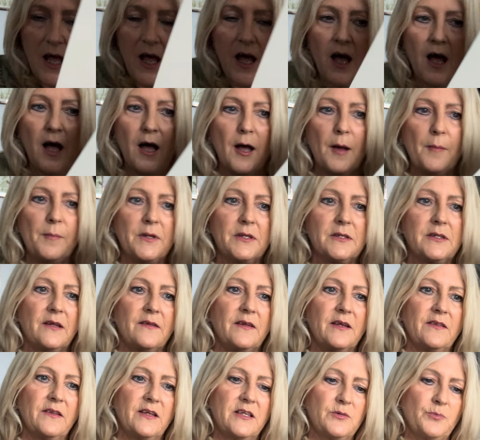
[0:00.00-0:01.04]

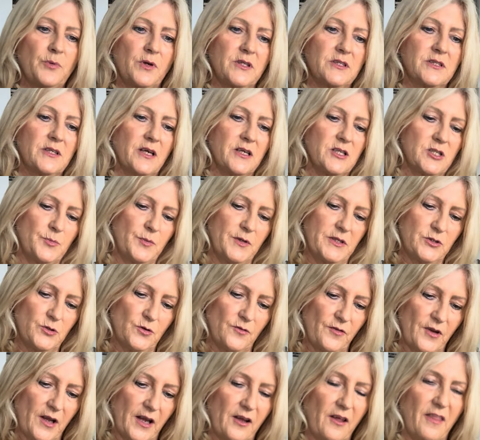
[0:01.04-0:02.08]
This one's going to be sort
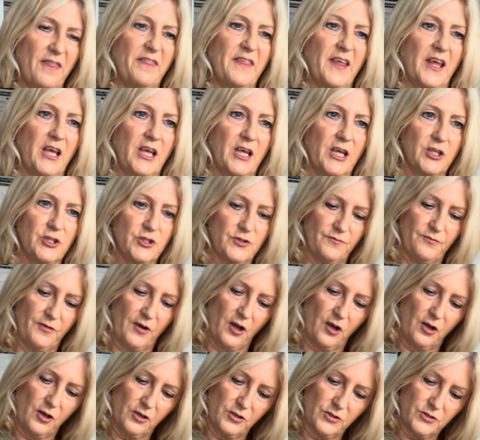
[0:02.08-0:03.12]
of like a thickish
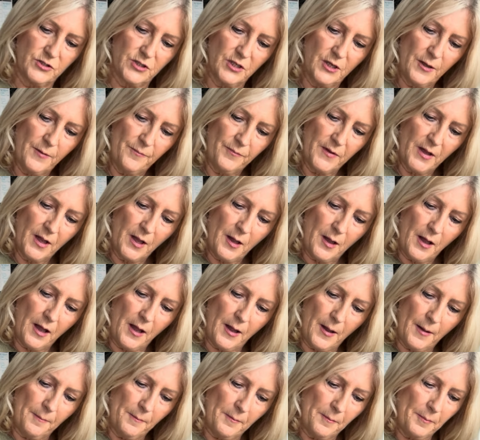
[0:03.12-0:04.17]
vase,
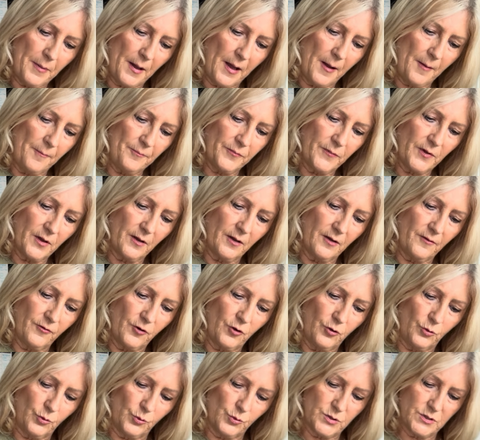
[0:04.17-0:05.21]
but of
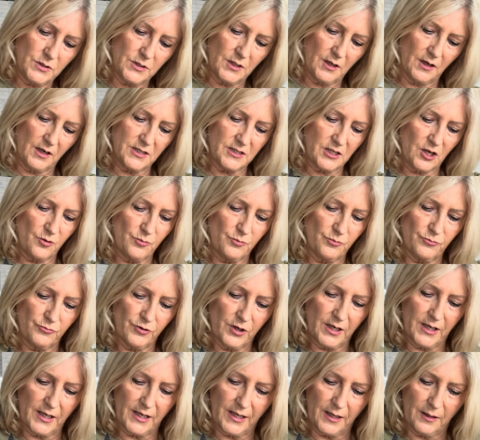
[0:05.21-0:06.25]
course I don't
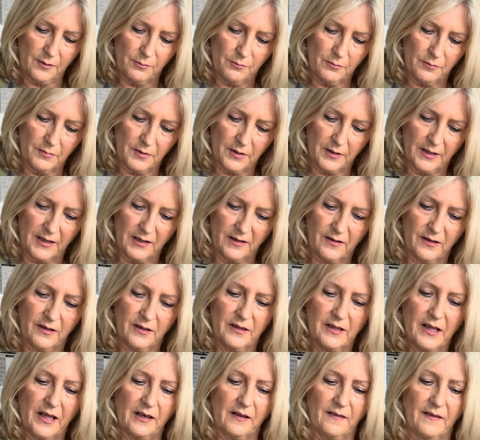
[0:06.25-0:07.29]
really,
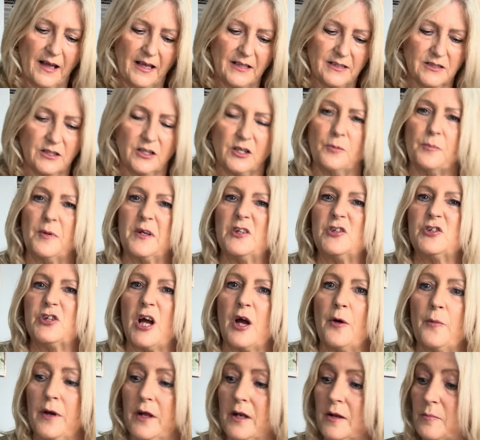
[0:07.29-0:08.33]
none of that's going to be
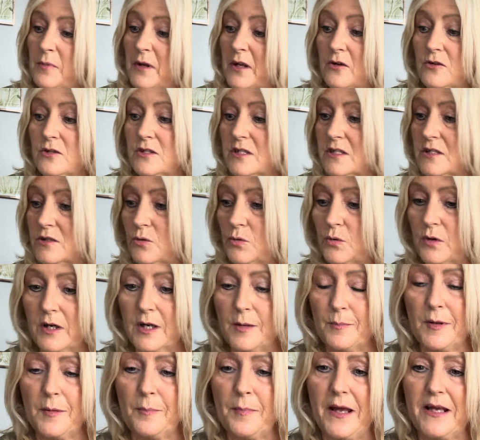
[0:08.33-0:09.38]
showing because it's all going
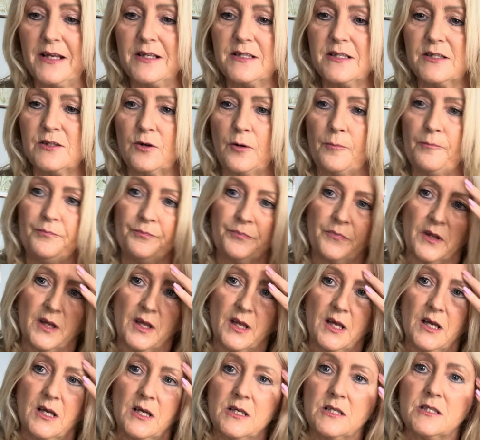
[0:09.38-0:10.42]
to be painted on.
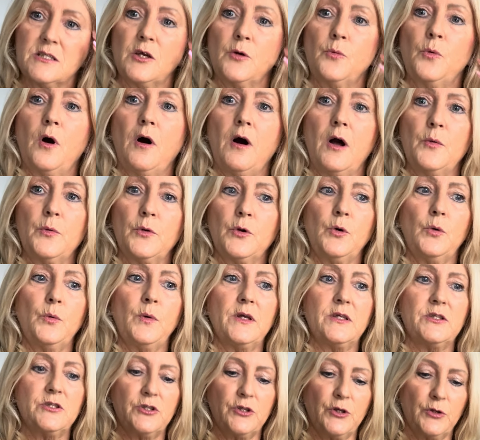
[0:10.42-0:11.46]
So what I would
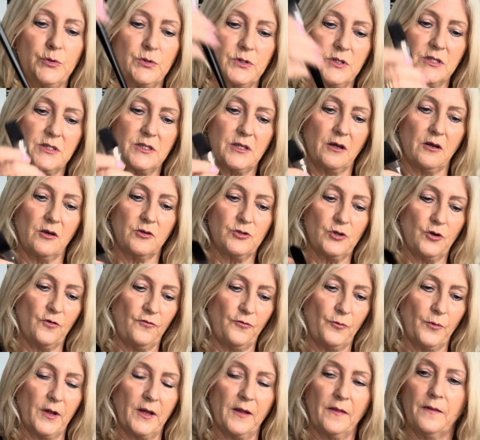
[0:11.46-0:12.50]
always do to start off
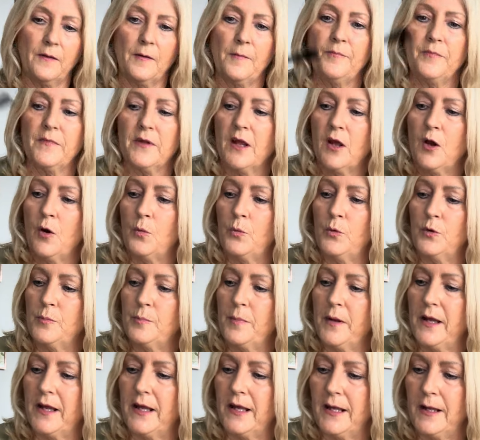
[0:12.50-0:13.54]
with would
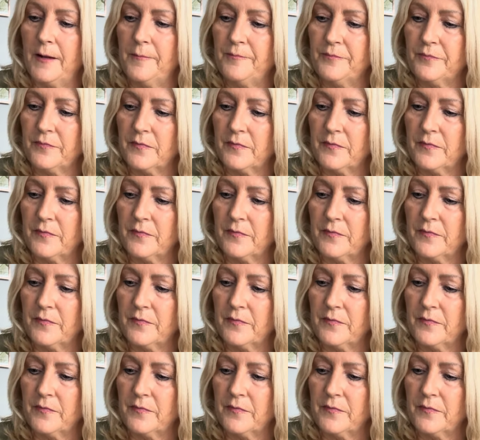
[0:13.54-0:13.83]
be